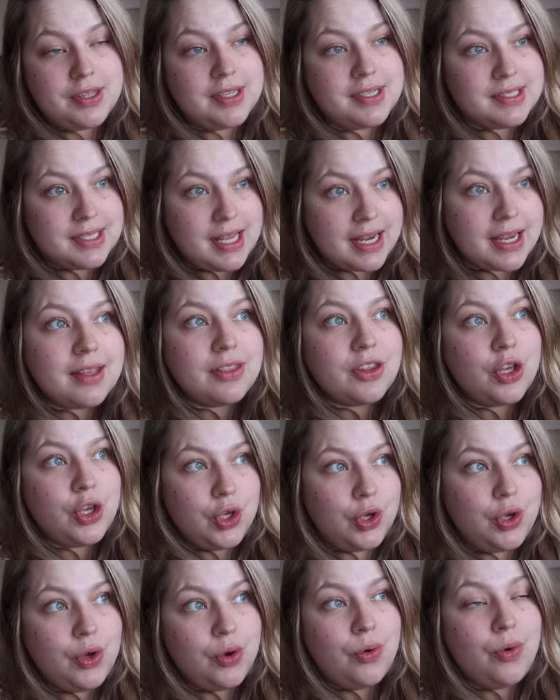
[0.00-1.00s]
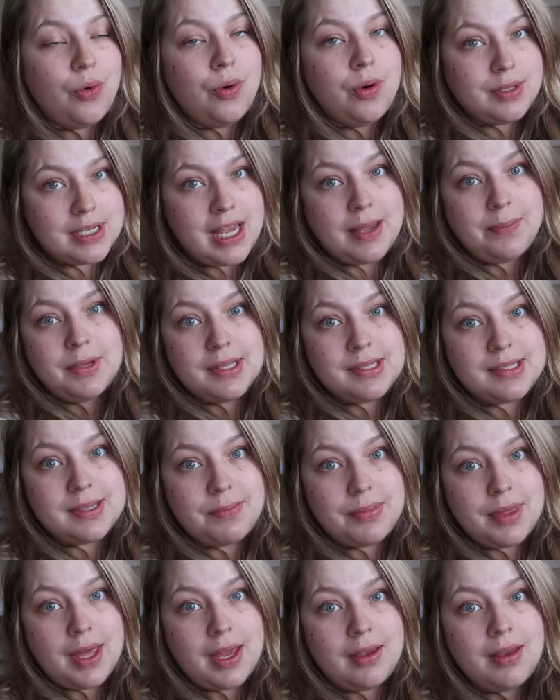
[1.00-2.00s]
the second that you type in
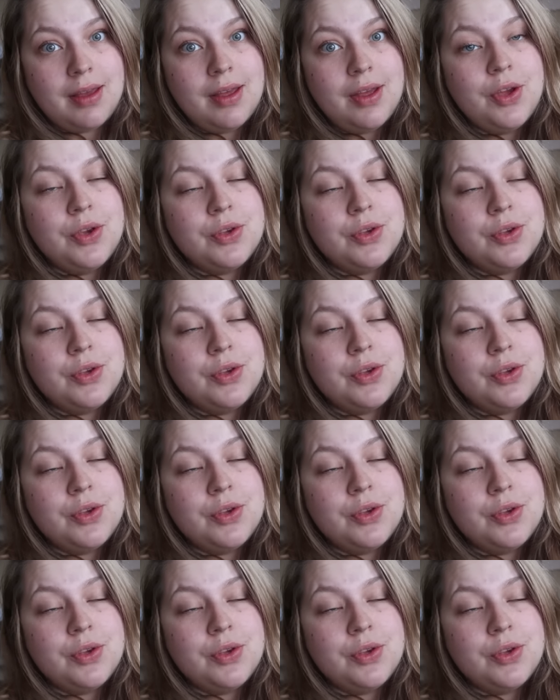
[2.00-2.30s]
something.